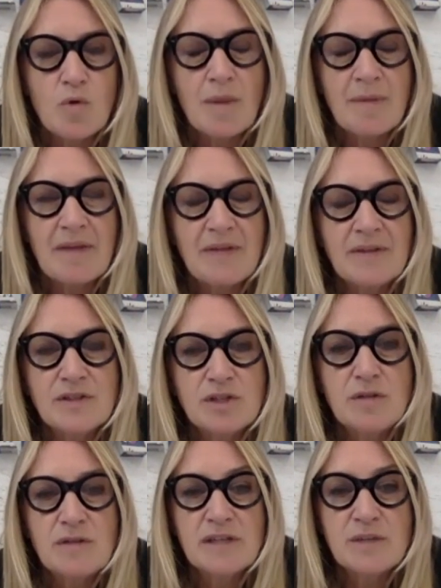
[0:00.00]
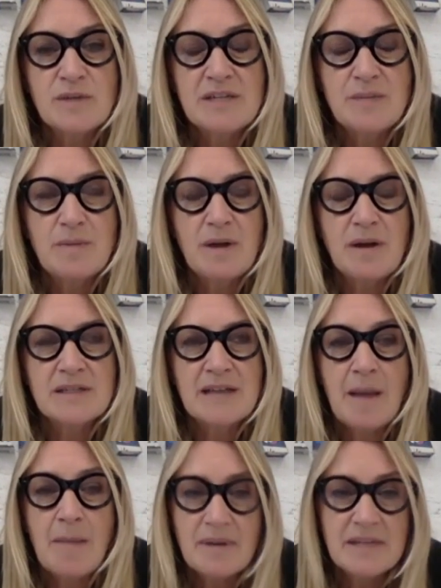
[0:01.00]
I think there's two things. We need to ask
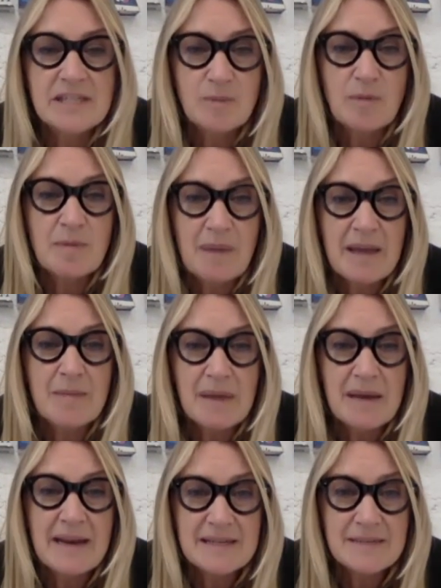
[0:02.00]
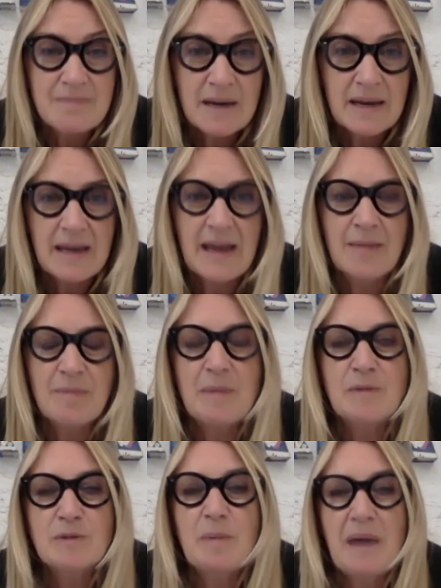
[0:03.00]
companies to probably make a bit less money and people
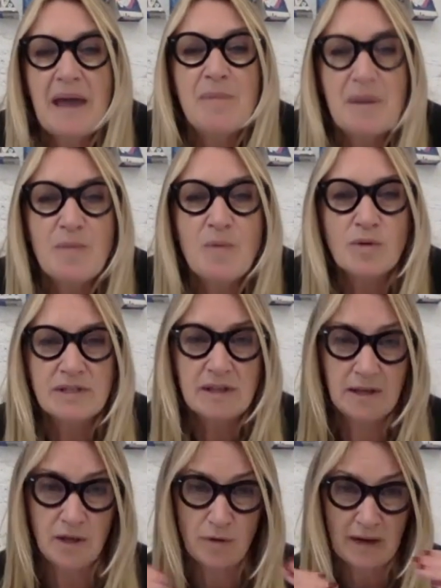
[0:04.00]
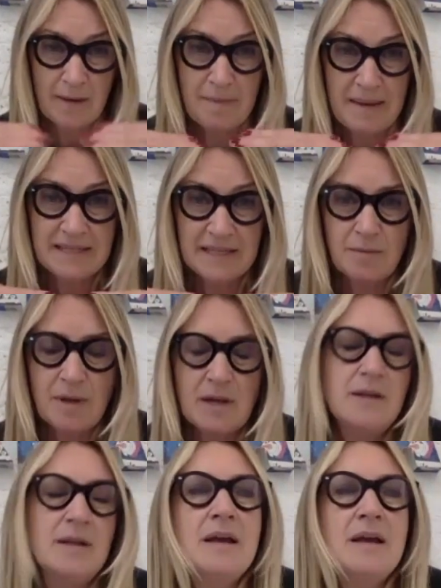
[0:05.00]
to pay a bit more so that you kind of meet in the middle.